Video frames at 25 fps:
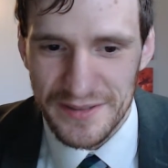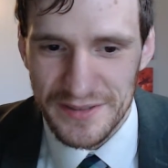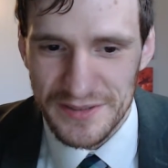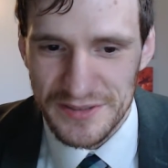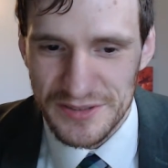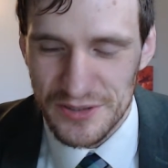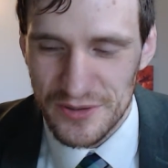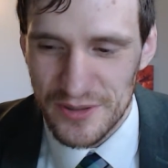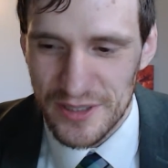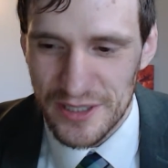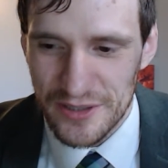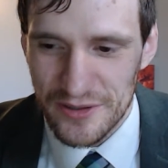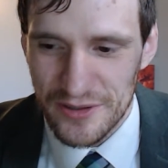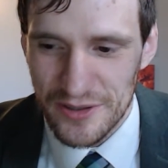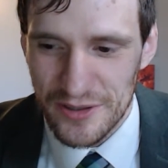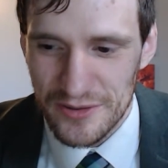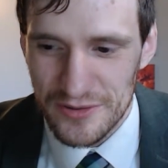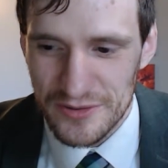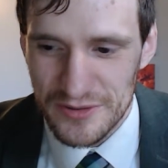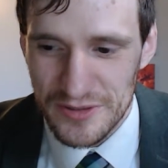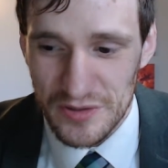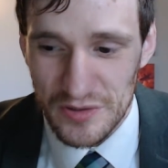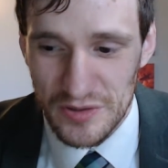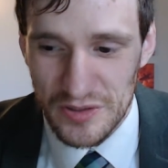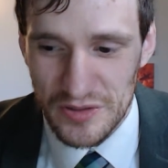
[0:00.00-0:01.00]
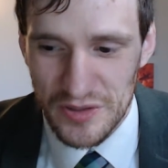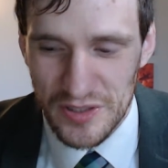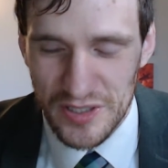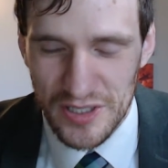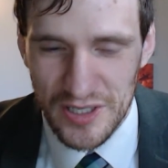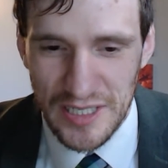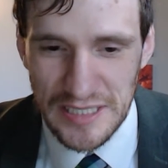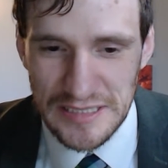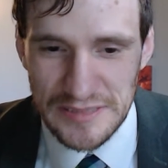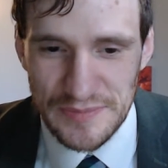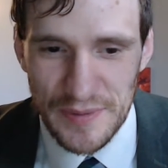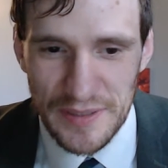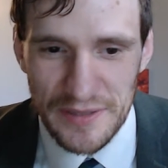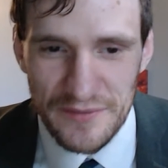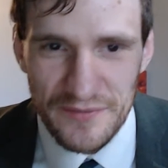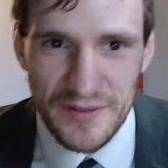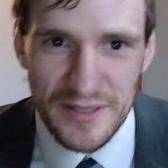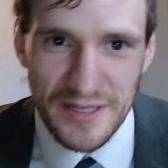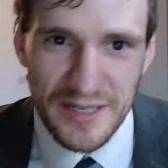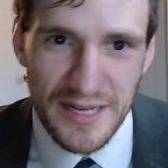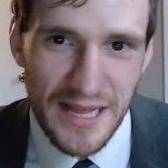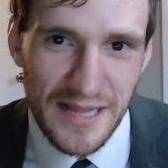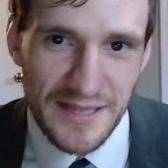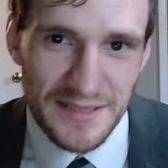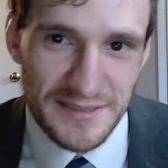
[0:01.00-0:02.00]
So I don't know. The cost benefit
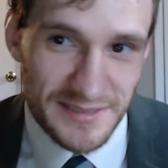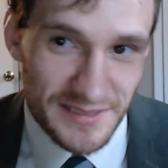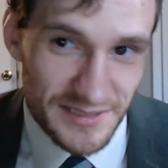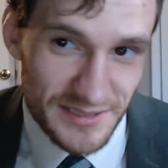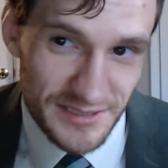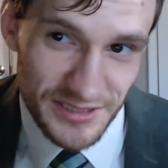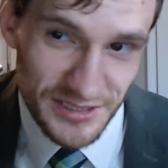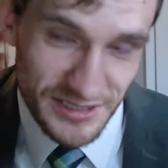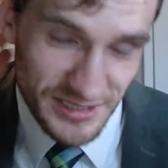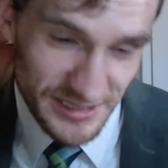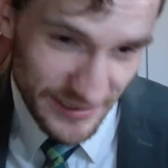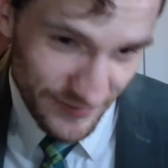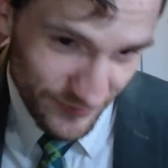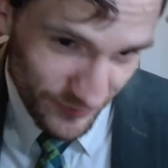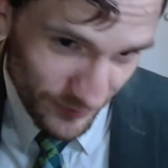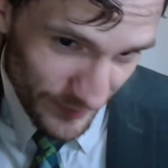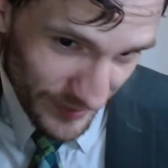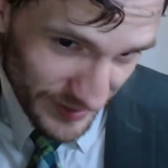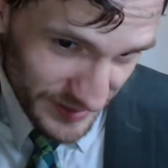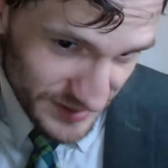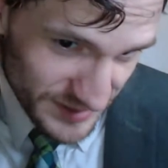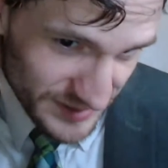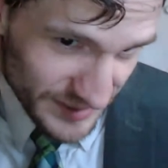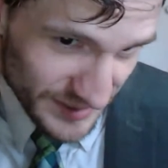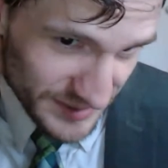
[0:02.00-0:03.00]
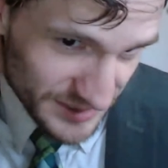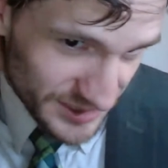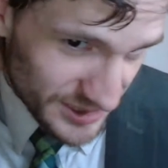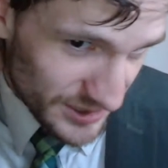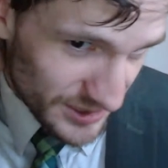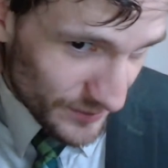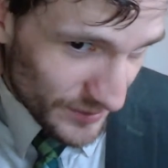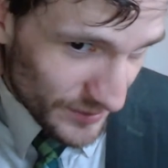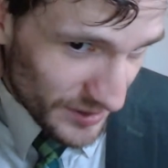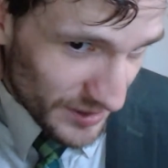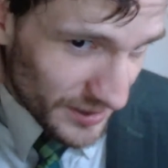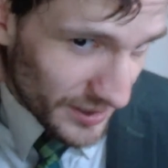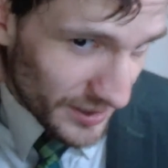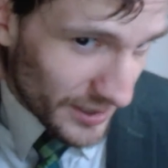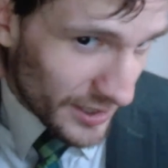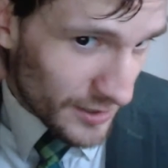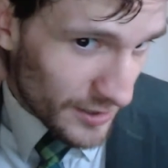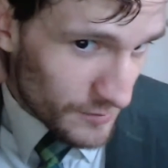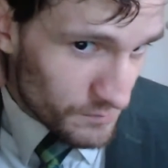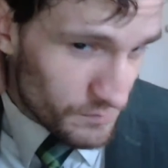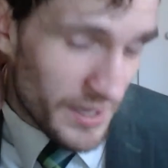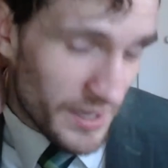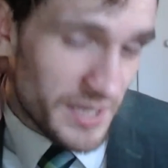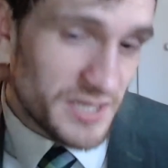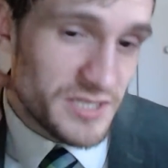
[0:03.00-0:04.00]
analysis just never made sense to me
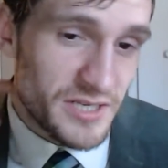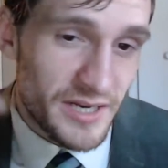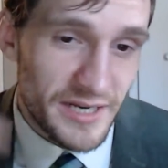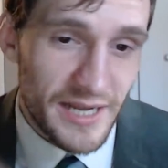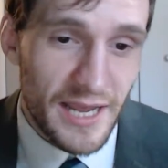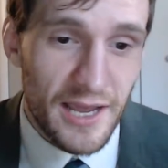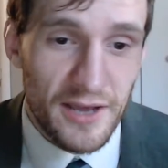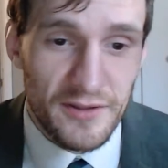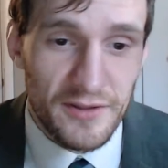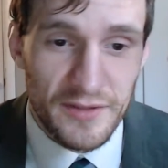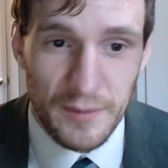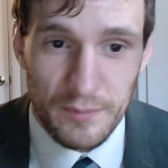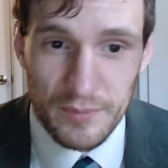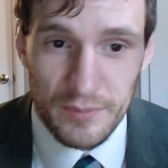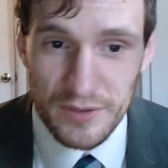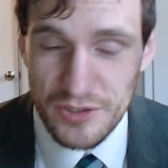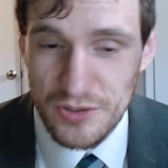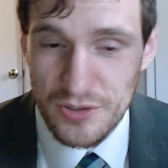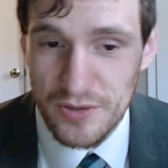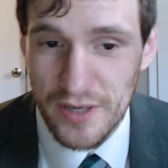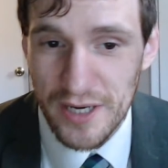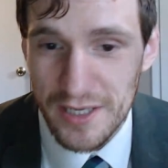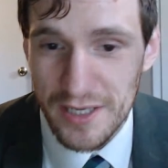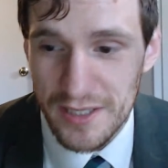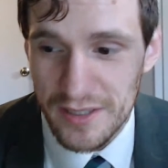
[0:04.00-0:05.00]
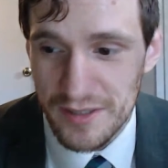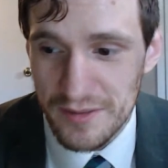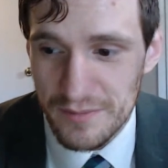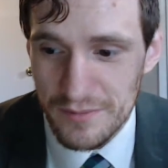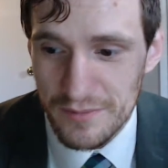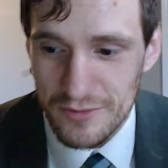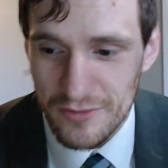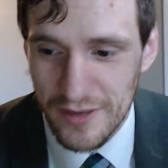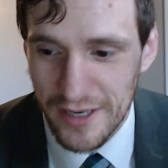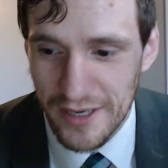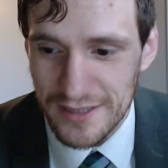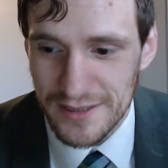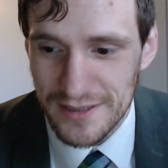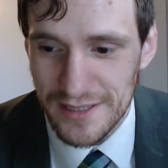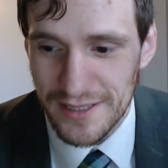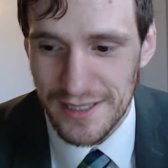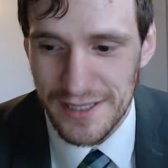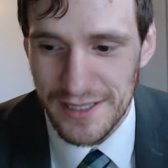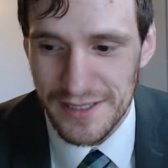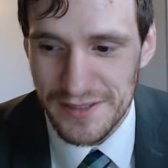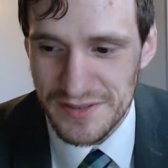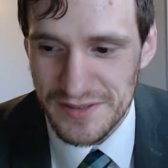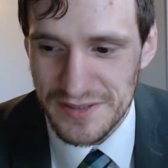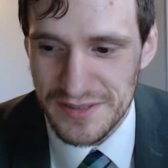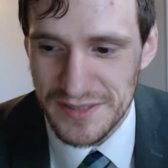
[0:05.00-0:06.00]
based on how they portrayed him, right? Like
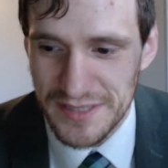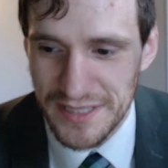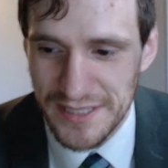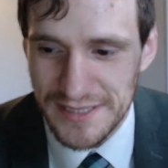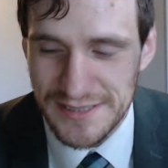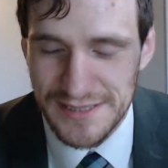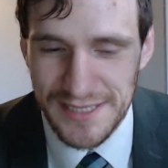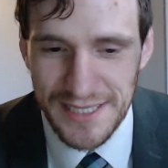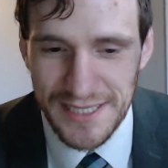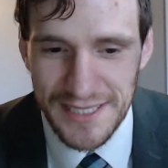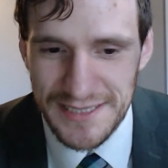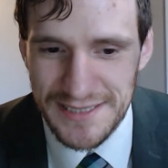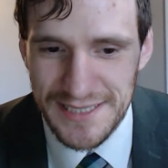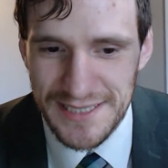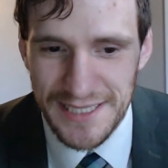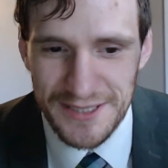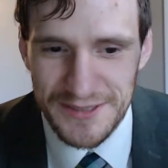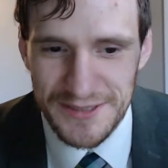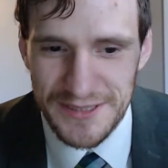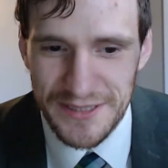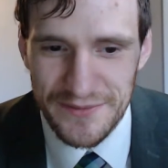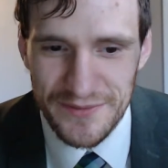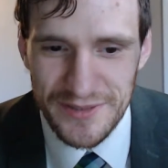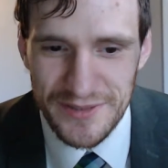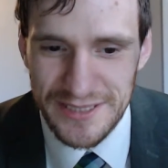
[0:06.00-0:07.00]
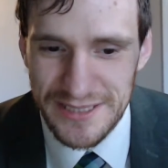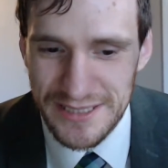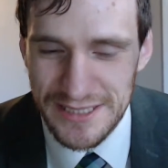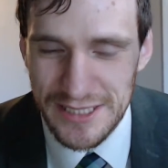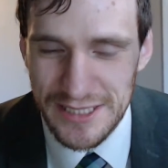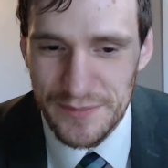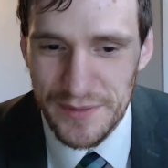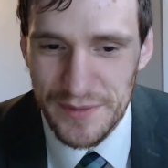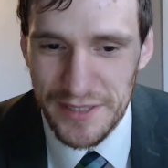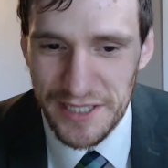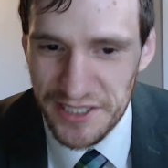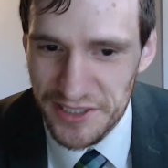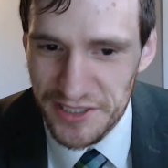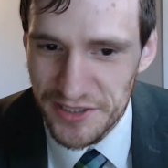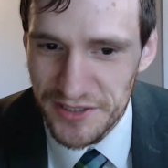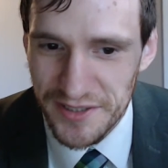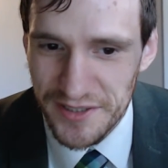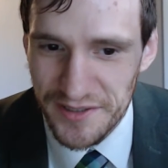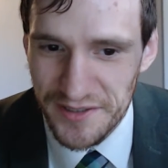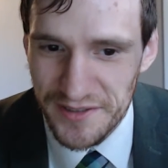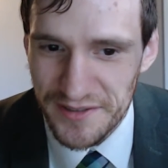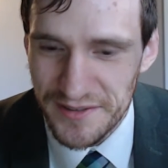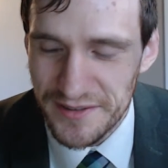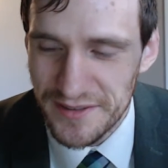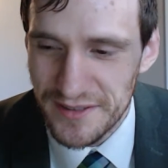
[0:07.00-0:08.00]
his intel never did them any
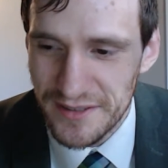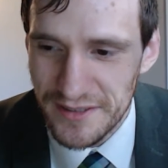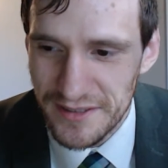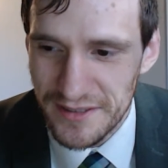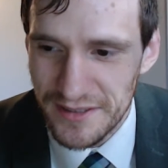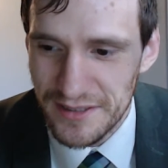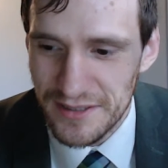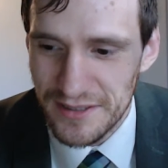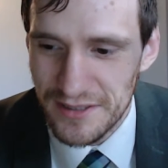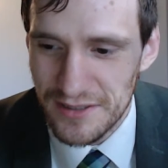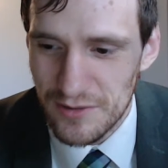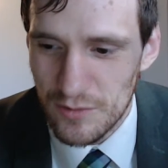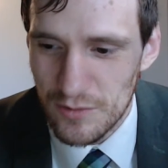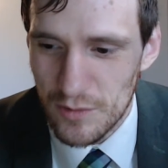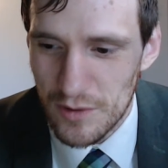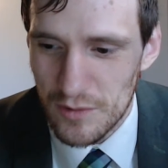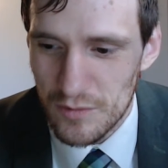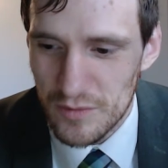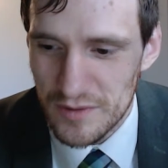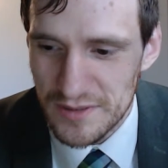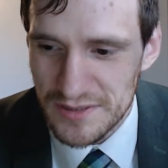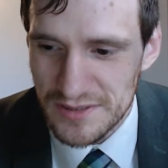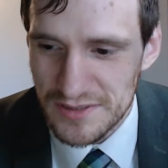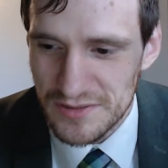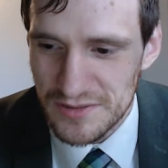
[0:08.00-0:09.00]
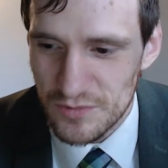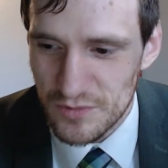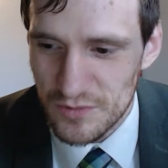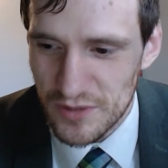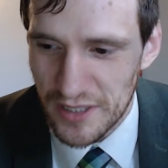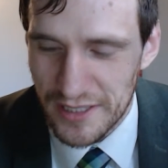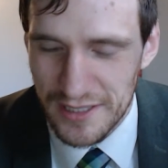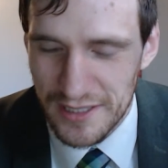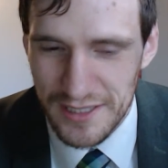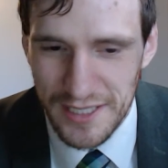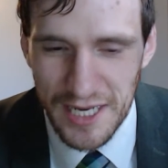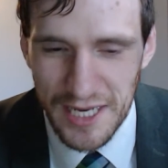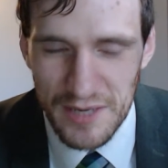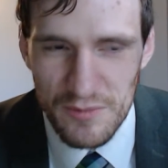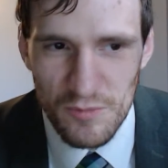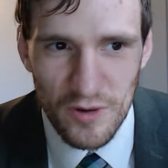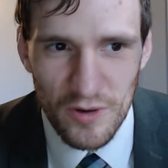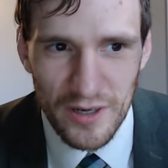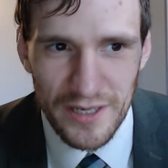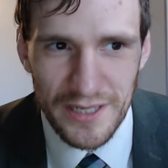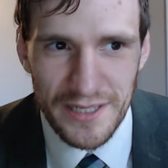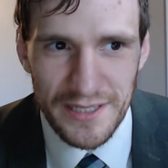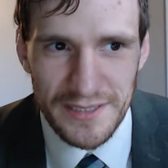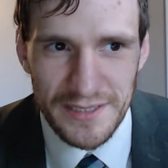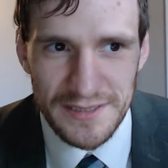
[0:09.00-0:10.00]
good. What was, like, name
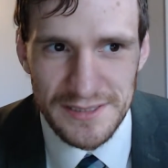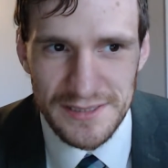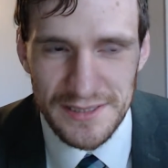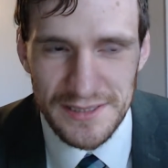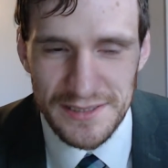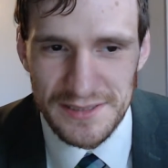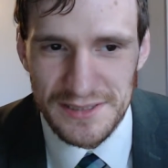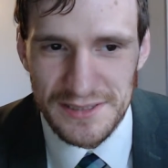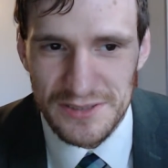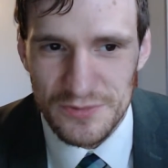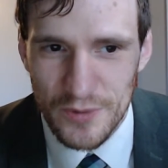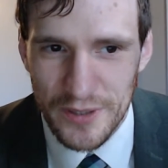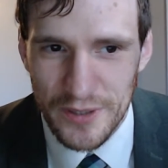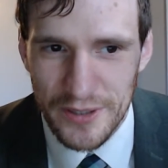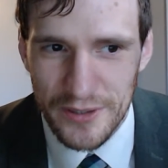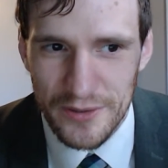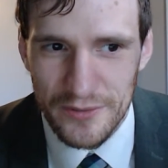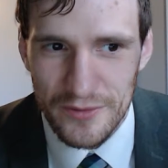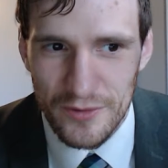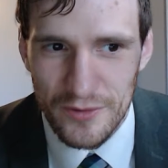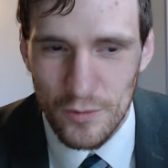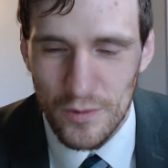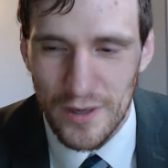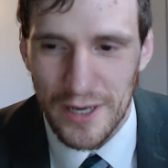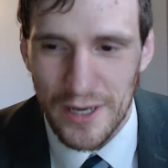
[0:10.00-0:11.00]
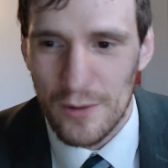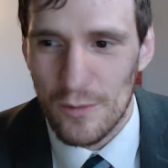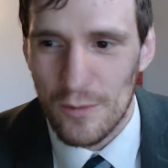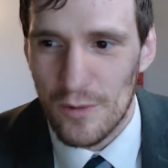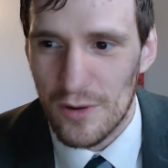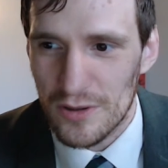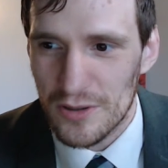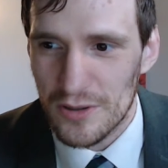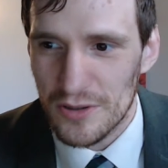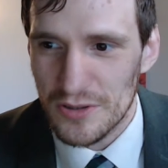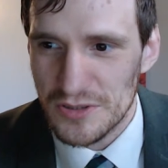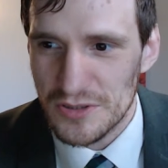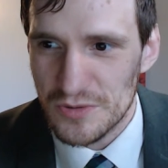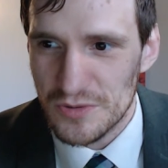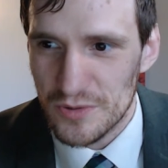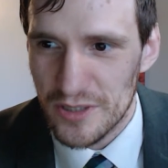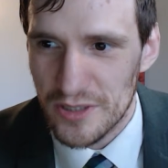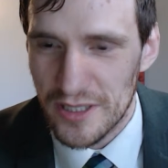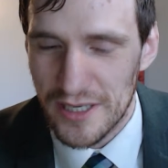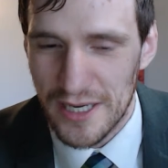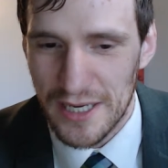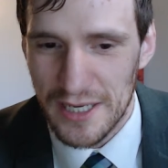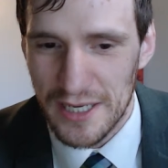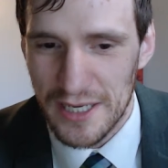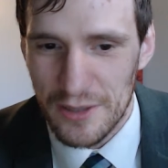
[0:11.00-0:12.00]
one instance where the White Walkers were
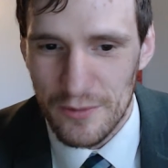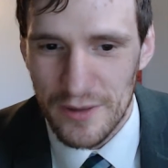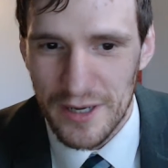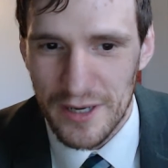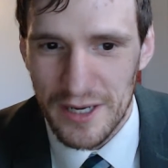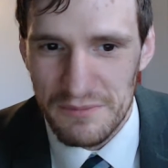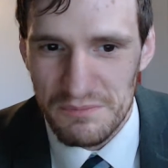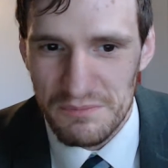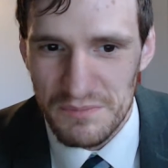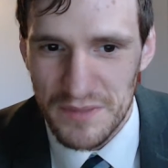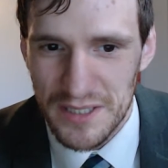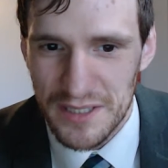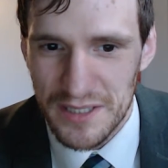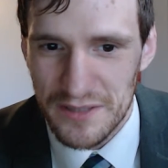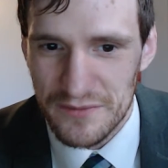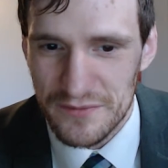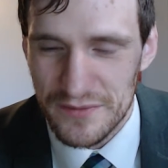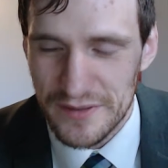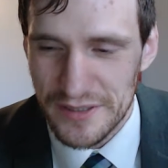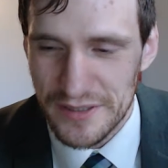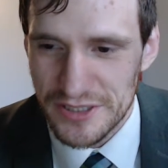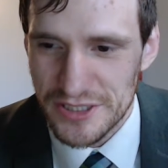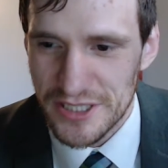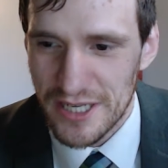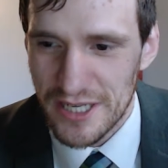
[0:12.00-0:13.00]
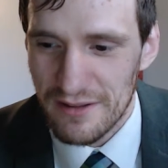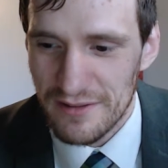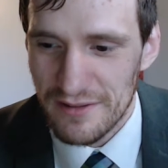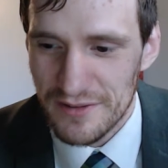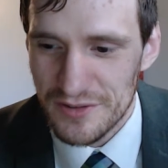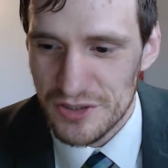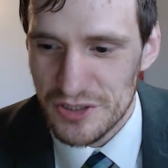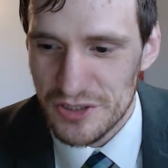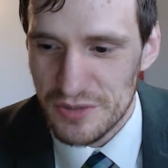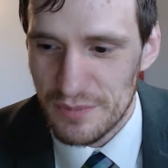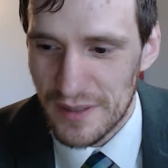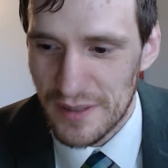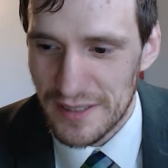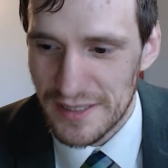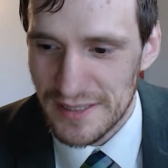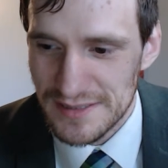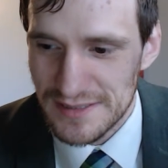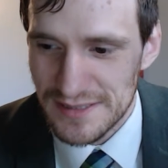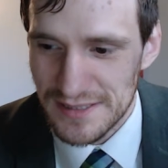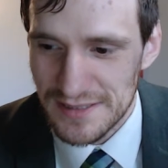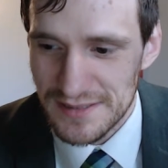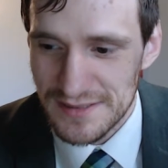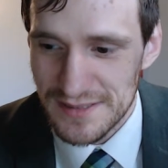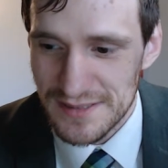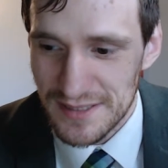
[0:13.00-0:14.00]
in any way meaningfully challenged by his
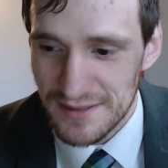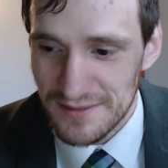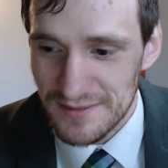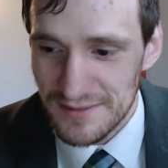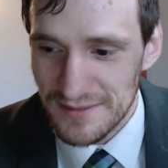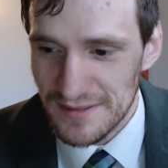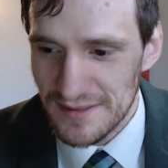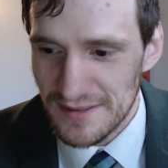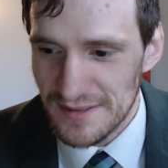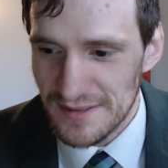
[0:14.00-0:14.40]
intel?